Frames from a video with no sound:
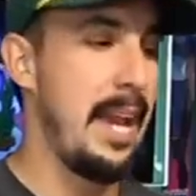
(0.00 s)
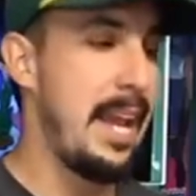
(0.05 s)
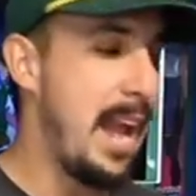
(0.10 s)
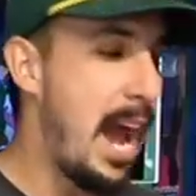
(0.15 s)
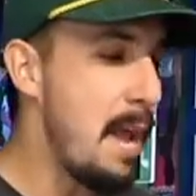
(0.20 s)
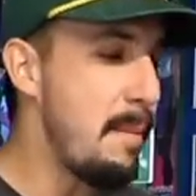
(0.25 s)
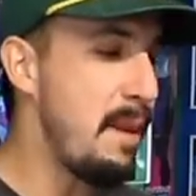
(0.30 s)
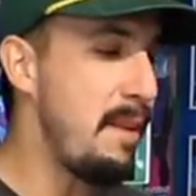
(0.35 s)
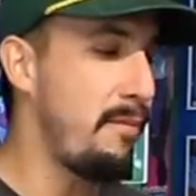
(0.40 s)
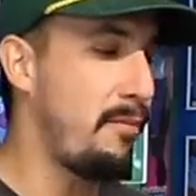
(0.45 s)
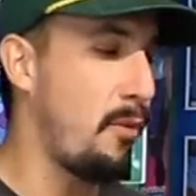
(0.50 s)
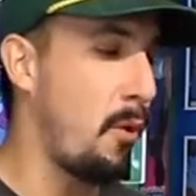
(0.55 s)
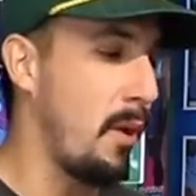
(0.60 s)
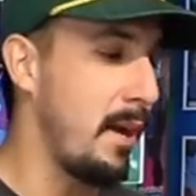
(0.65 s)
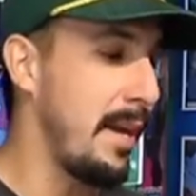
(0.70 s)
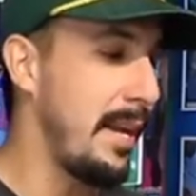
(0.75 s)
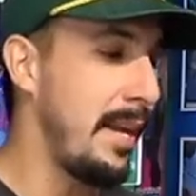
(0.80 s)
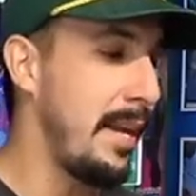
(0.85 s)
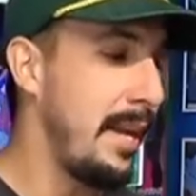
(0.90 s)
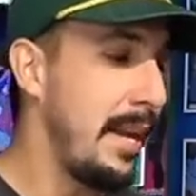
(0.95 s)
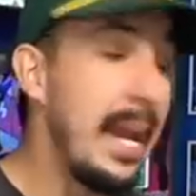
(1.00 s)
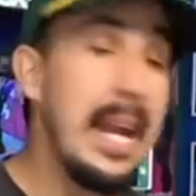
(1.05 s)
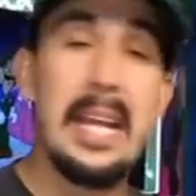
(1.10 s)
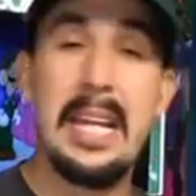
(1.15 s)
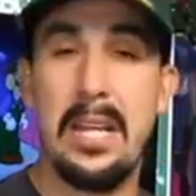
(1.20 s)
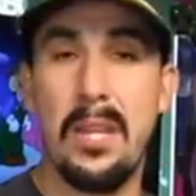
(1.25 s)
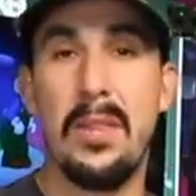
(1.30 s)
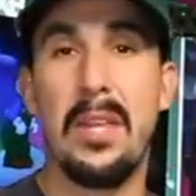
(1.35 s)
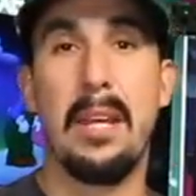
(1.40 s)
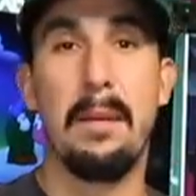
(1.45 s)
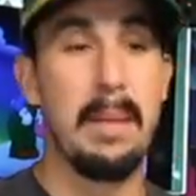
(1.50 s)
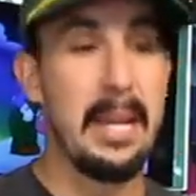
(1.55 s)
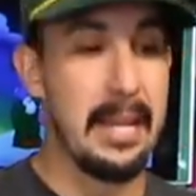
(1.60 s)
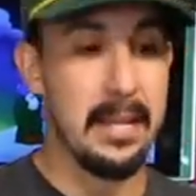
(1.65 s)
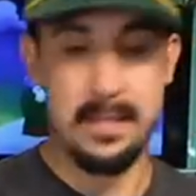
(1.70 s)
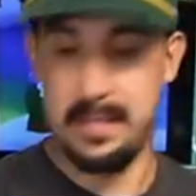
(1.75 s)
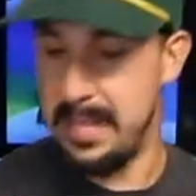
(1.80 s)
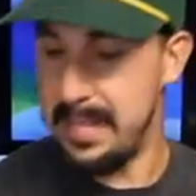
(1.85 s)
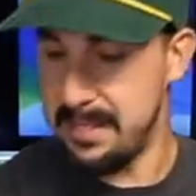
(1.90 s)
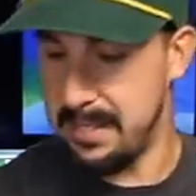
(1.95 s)
And I mean for anything,
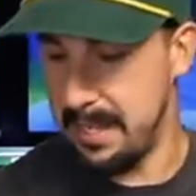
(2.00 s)
because this